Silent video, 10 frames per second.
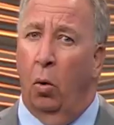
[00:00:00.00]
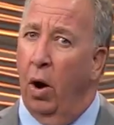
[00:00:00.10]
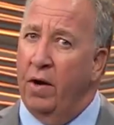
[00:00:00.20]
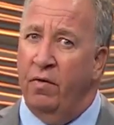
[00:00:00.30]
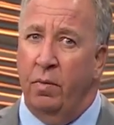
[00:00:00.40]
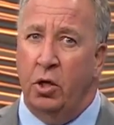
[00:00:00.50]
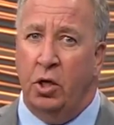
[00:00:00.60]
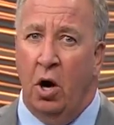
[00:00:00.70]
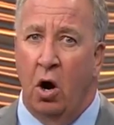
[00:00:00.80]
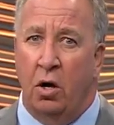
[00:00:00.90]
Right from the
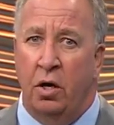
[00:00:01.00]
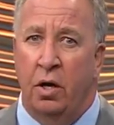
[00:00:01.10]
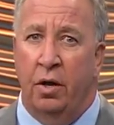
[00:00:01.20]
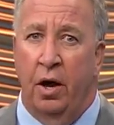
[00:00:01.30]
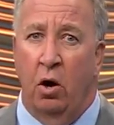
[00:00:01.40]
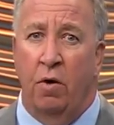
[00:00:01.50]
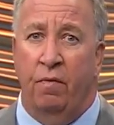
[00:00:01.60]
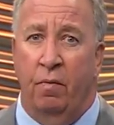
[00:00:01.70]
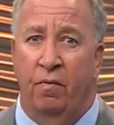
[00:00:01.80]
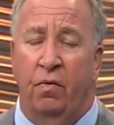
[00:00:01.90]
start, they heard
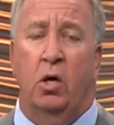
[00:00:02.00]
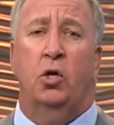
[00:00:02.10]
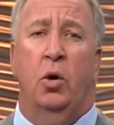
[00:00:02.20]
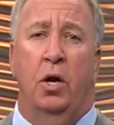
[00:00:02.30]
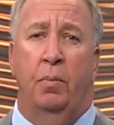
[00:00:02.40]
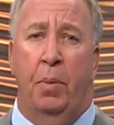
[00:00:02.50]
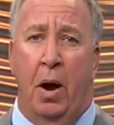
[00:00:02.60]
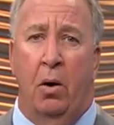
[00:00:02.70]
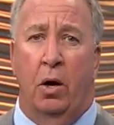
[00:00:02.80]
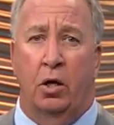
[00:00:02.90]
from frustrated
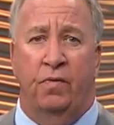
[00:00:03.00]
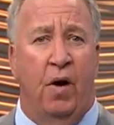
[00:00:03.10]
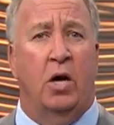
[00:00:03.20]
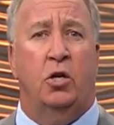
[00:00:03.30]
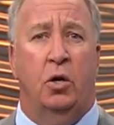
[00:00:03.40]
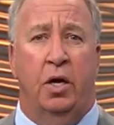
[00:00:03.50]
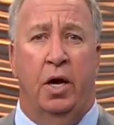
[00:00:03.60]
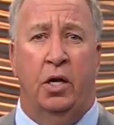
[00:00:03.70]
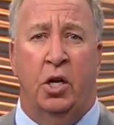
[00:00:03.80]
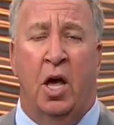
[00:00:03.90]
parents, foster
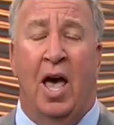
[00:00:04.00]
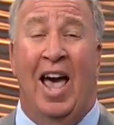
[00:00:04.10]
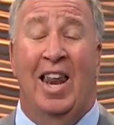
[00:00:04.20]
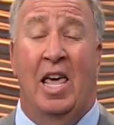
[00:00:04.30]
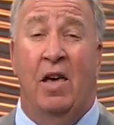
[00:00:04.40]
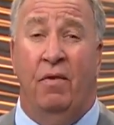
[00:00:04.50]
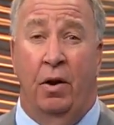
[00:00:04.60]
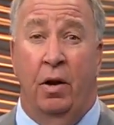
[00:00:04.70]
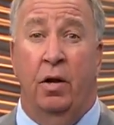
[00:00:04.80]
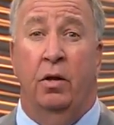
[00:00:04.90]
kids, and
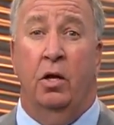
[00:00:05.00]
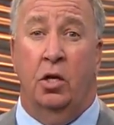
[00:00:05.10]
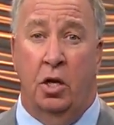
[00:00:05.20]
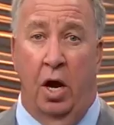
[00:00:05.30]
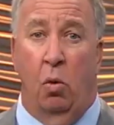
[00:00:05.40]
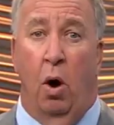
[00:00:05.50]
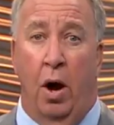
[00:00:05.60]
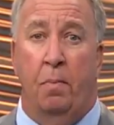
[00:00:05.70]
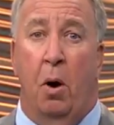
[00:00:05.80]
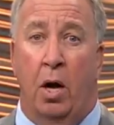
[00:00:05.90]
even the
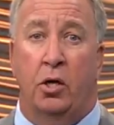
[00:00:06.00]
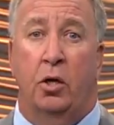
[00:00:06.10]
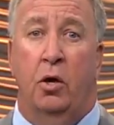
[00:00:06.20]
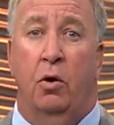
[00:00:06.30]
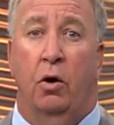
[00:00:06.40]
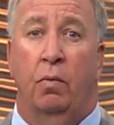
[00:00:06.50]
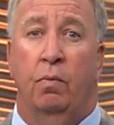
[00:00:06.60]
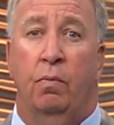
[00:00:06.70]
statewide prosecutor.